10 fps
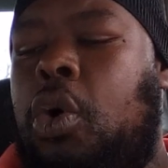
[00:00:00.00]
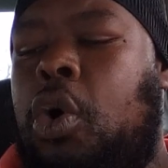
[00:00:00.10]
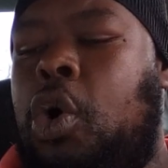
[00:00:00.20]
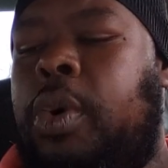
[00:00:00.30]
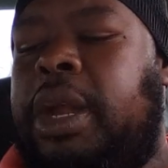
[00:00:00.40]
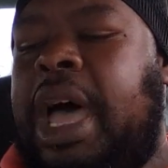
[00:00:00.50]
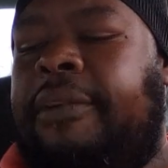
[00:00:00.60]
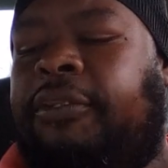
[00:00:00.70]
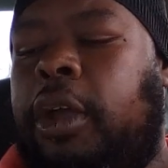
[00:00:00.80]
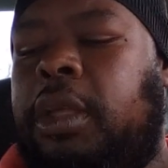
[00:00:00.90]
Who would
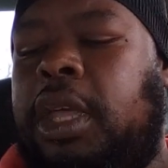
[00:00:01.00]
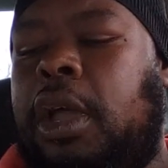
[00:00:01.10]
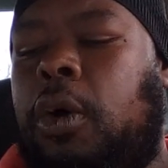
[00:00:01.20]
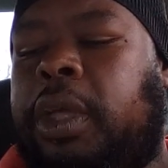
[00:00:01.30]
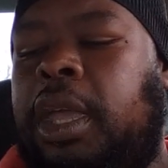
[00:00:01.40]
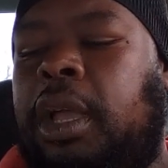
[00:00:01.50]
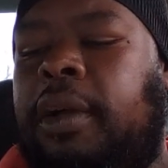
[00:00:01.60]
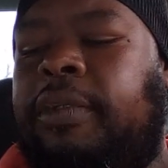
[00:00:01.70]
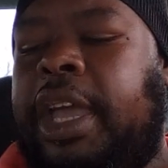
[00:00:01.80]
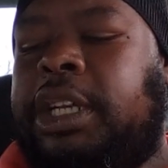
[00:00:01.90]
not fear ye, O King
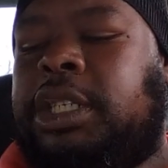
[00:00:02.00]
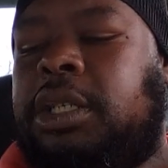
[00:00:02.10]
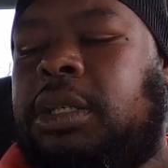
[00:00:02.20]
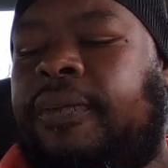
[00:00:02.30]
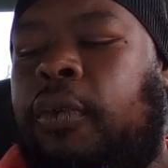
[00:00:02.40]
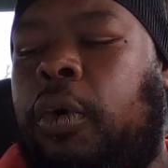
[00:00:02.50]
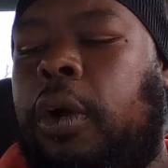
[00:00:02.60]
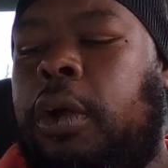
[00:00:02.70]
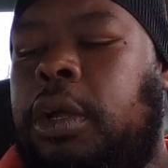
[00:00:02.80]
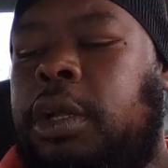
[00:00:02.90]
of nations?
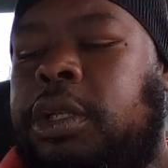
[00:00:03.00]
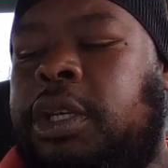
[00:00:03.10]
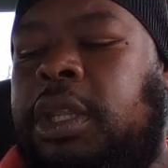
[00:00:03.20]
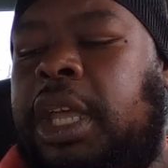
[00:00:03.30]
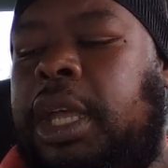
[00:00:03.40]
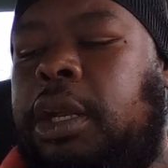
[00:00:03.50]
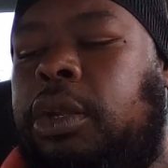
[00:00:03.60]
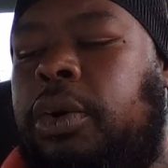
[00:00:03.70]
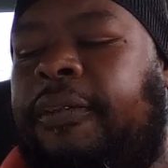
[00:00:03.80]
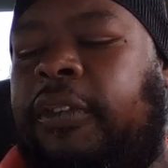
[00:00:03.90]
For to thee
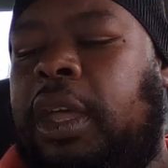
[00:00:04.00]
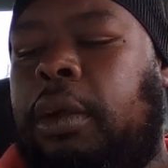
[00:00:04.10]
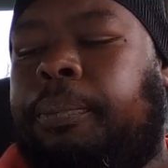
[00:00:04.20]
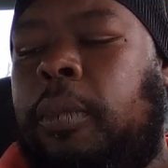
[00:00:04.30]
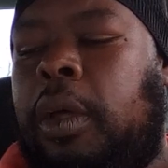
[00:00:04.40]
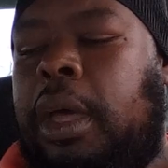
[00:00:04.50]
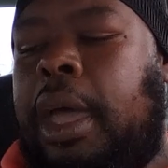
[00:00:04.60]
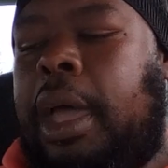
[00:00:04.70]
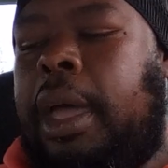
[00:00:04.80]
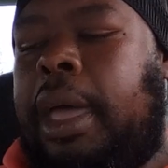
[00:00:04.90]
doeth it
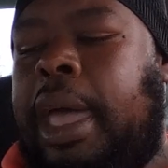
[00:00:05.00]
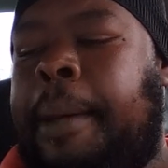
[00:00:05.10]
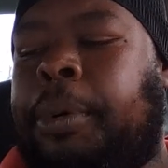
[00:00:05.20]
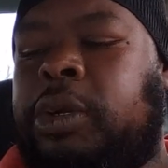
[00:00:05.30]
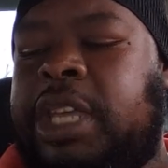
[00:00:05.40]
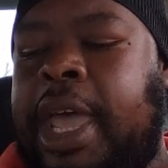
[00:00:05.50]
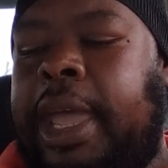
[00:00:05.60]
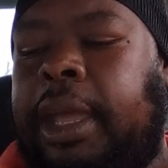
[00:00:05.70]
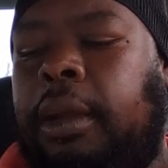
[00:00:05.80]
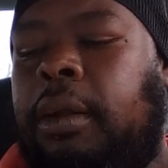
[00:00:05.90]

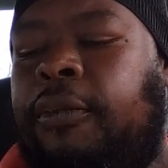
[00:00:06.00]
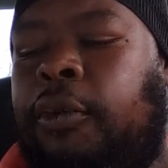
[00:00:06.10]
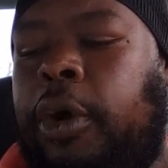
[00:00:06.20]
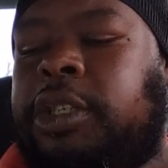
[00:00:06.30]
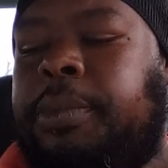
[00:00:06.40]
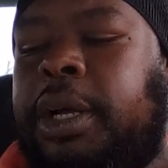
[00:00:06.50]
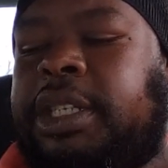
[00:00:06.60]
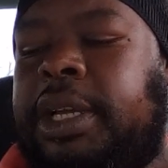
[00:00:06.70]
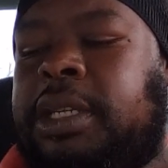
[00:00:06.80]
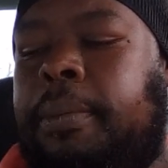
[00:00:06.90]
appertain. For as
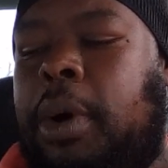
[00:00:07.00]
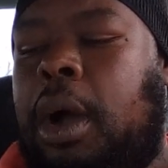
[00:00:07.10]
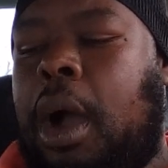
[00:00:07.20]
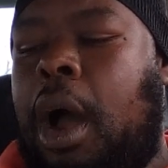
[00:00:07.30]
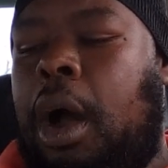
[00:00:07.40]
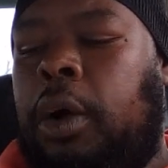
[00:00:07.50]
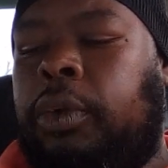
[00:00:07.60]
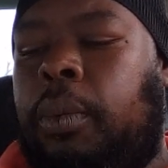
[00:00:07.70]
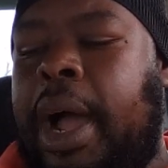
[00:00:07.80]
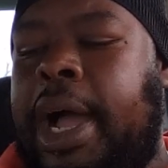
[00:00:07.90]
much as among all
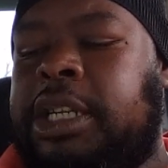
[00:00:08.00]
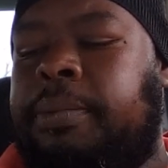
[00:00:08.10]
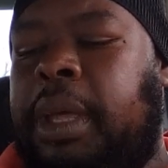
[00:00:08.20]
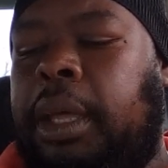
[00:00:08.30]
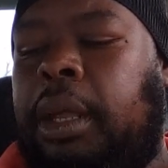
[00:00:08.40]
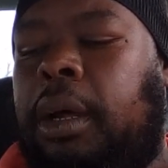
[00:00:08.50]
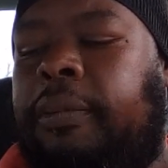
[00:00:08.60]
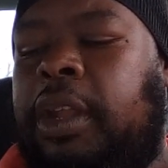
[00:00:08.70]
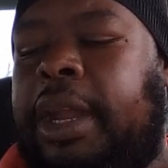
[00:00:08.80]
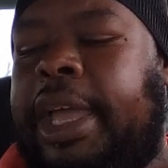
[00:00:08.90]
the wise men
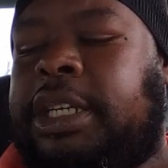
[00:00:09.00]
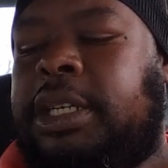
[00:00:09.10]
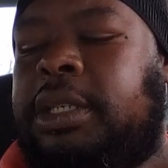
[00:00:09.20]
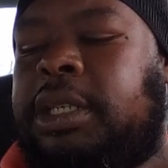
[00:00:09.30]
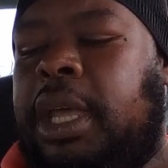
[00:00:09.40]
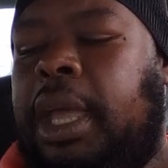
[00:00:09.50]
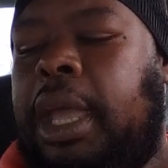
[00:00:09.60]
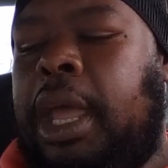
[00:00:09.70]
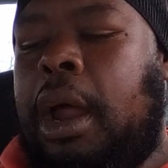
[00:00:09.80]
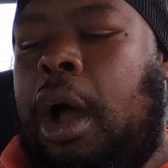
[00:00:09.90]
of the nations
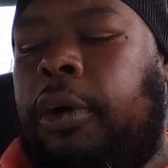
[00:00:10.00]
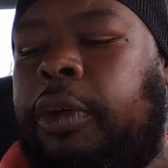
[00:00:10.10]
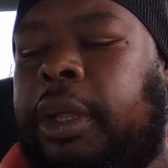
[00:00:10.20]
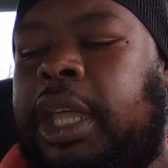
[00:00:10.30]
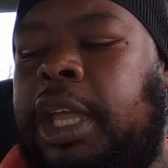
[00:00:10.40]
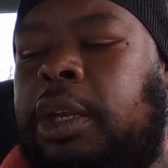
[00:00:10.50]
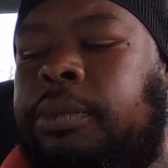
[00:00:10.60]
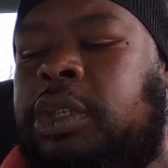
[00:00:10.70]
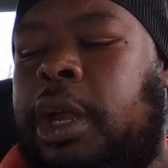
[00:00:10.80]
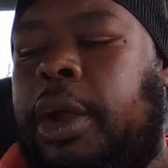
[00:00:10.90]
and all their
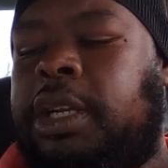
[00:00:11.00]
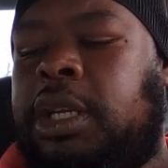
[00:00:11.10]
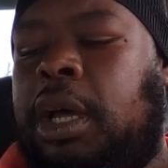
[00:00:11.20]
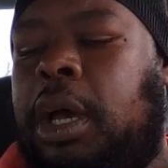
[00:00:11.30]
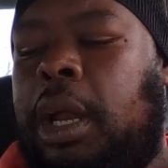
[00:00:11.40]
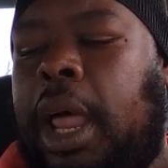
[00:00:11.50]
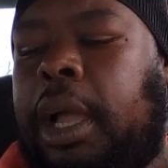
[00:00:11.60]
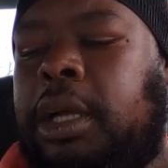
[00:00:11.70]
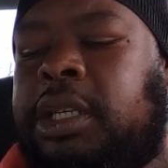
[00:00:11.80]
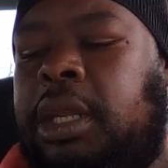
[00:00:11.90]
kingdoms, there is none
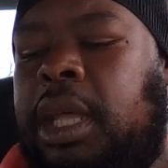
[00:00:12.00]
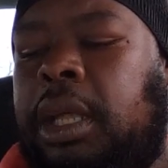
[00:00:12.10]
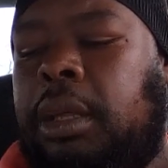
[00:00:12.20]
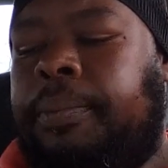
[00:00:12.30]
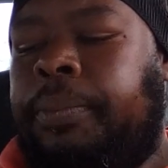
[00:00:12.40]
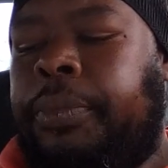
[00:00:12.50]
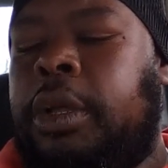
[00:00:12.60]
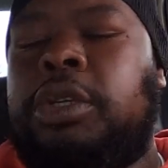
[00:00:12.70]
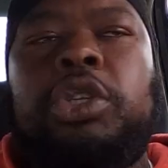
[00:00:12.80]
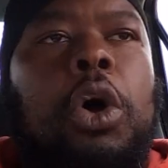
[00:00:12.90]
like unto thee.
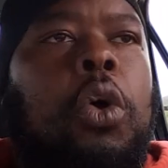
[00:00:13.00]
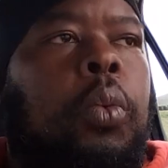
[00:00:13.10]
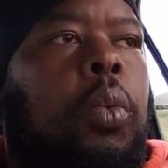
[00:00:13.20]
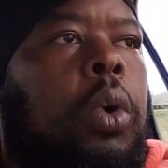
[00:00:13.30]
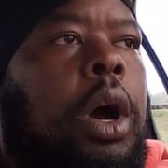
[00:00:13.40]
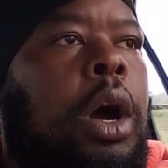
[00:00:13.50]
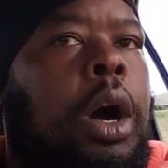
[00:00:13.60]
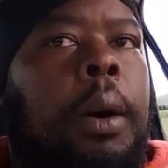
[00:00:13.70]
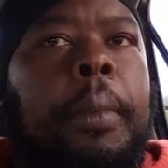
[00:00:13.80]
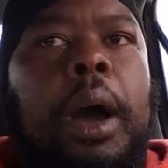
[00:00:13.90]
So,
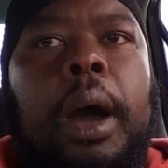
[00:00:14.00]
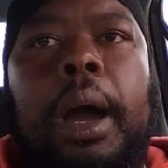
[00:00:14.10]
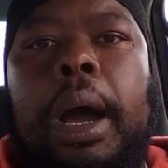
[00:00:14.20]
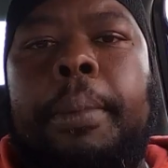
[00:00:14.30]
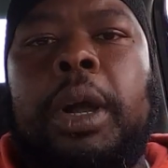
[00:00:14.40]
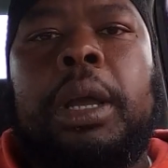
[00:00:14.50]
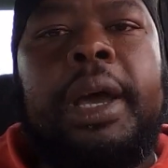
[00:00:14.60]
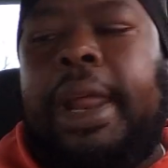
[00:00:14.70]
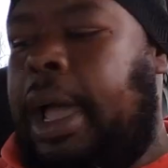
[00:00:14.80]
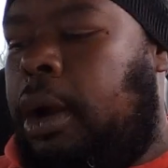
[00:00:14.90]
I'm gonna
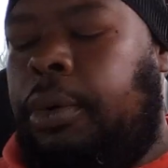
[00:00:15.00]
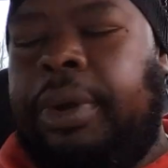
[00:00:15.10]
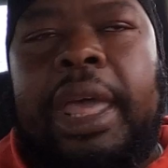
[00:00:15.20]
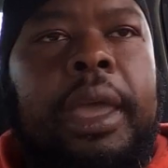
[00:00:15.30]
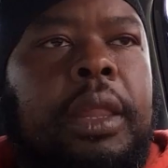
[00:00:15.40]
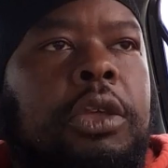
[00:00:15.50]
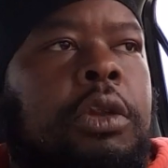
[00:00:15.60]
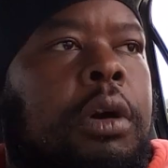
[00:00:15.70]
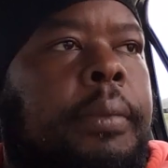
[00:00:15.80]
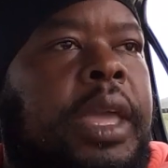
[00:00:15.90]
cut out on that, you
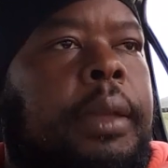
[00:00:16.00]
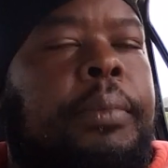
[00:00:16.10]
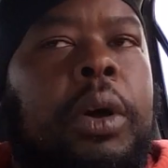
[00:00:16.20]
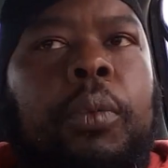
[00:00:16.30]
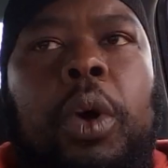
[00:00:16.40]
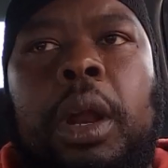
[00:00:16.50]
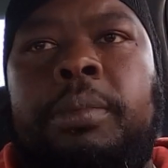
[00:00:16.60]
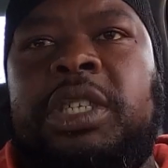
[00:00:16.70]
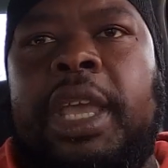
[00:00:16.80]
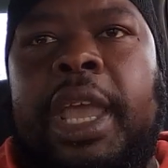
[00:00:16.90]
know what I mean? But what
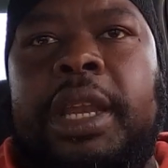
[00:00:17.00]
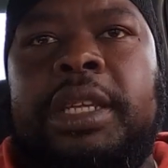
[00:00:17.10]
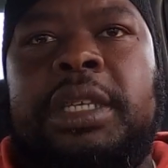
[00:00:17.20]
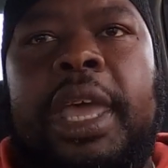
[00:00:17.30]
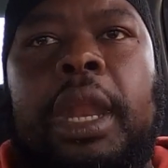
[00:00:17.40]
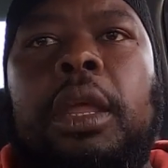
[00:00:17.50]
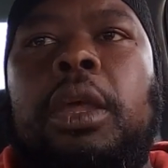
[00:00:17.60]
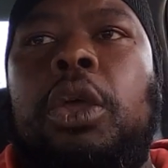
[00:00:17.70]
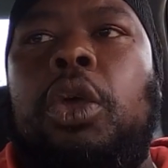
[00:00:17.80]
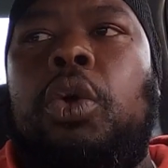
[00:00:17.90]
I'm saying is that
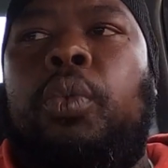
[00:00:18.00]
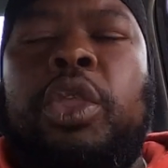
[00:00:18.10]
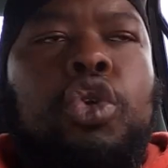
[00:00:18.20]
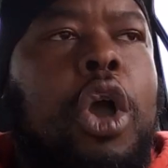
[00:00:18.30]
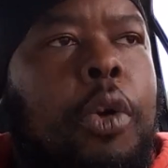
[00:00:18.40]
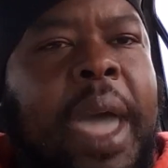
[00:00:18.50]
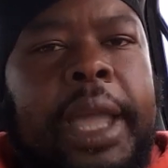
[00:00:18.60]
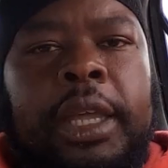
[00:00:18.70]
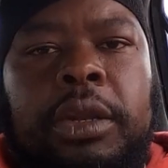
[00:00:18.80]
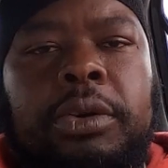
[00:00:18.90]
when you go
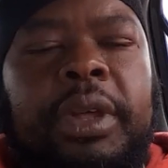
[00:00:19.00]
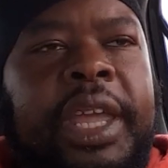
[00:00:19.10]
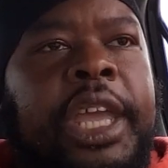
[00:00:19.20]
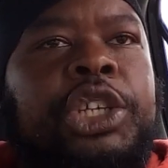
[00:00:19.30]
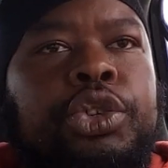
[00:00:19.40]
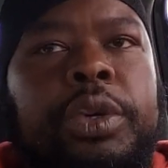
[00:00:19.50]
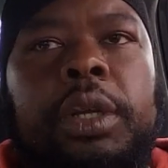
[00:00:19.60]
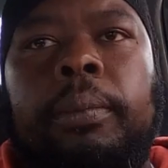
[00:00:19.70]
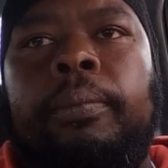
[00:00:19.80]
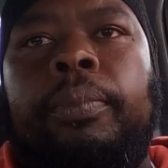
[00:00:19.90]
back and do the
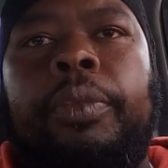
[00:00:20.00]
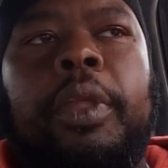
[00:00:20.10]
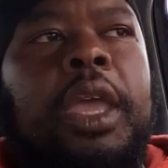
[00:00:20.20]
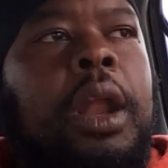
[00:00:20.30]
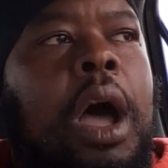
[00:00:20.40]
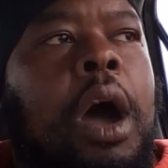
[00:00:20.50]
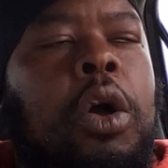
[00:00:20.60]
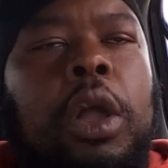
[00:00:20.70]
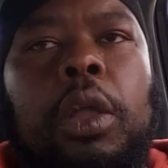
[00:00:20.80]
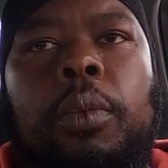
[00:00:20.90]
history, it
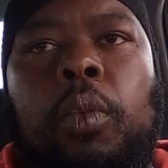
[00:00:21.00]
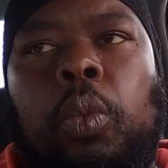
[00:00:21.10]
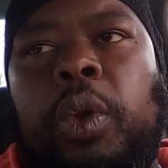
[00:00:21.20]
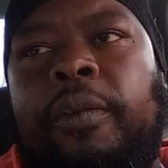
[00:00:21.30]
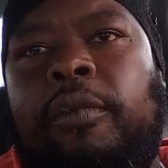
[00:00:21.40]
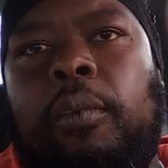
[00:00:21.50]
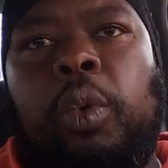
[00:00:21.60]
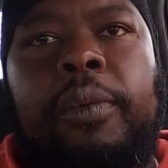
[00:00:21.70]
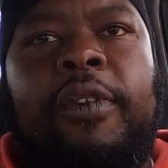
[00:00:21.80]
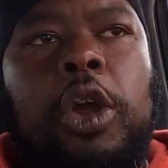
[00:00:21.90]
all
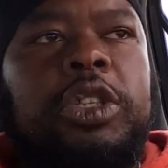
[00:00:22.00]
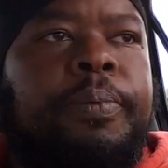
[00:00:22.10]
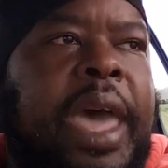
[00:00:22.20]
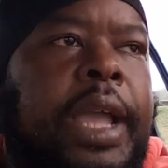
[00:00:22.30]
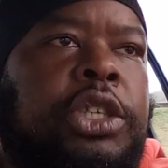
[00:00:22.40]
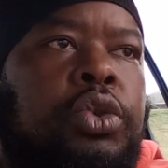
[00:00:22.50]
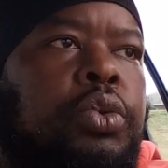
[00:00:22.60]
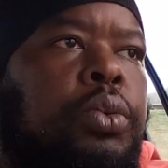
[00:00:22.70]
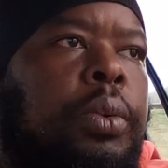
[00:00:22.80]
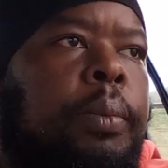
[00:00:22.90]
reverts back
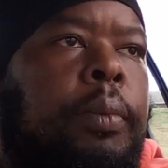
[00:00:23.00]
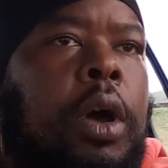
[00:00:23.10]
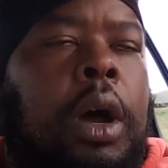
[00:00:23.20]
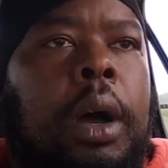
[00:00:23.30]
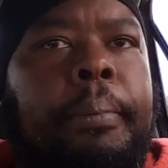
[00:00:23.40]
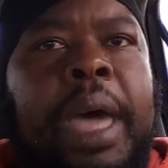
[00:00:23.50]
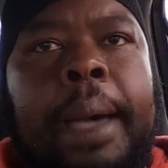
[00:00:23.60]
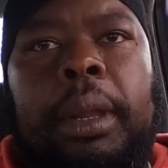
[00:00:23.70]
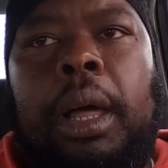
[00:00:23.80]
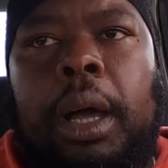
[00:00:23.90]
to
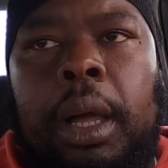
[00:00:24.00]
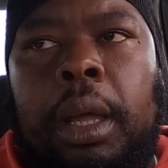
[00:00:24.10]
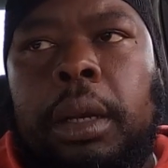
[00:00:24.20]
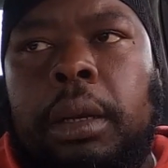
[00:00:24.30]
Babylon,